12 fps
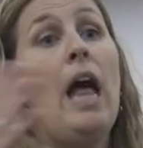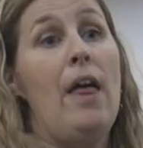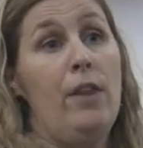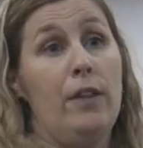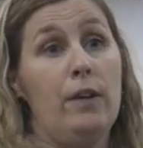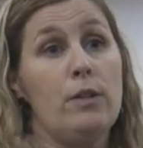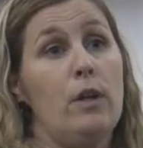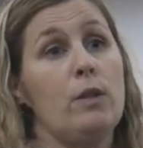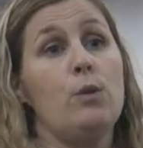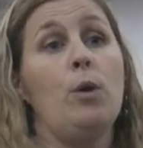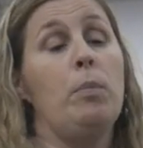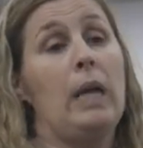And then there's
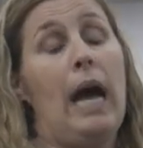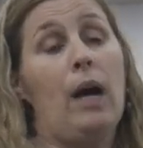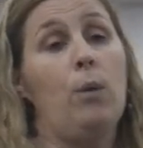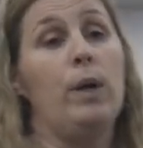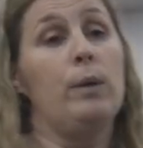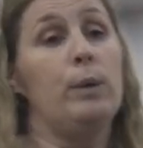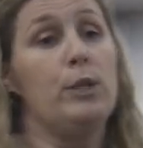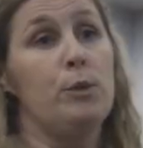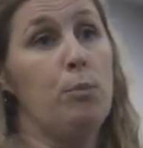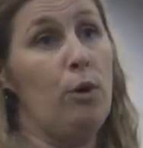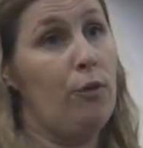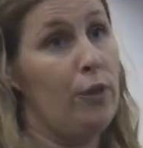also a black one, which is
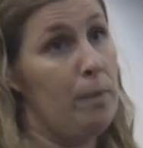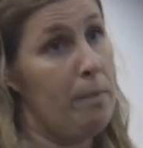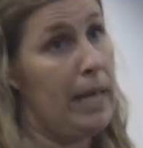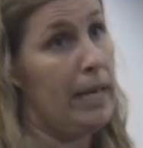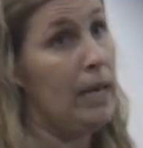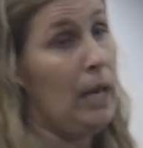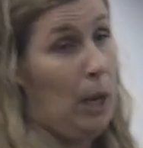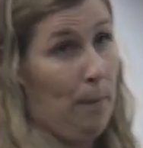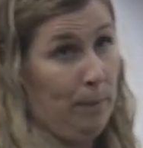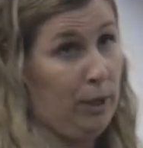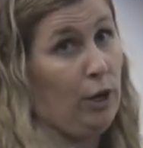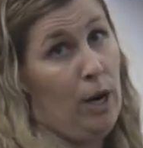more for the men.
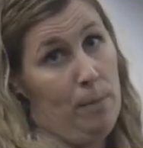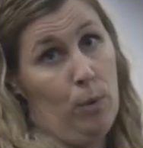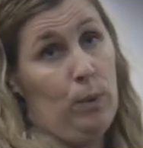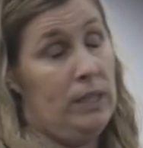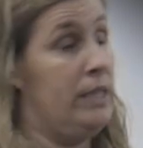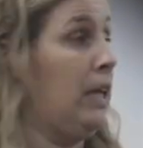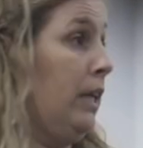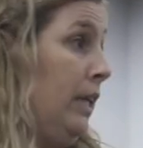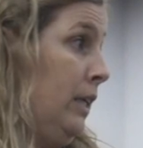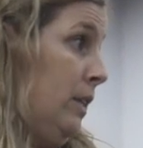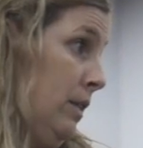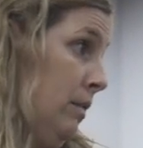But our number one selling
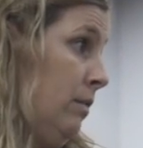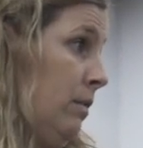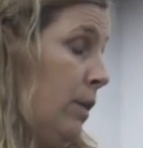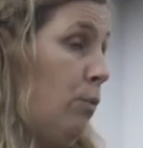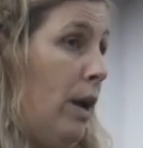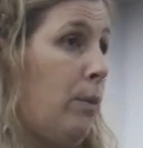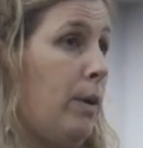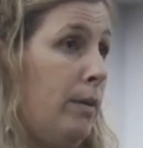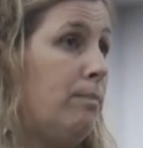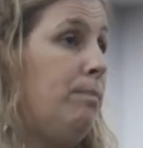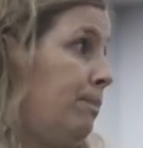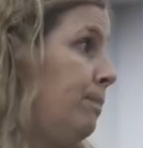is the red one.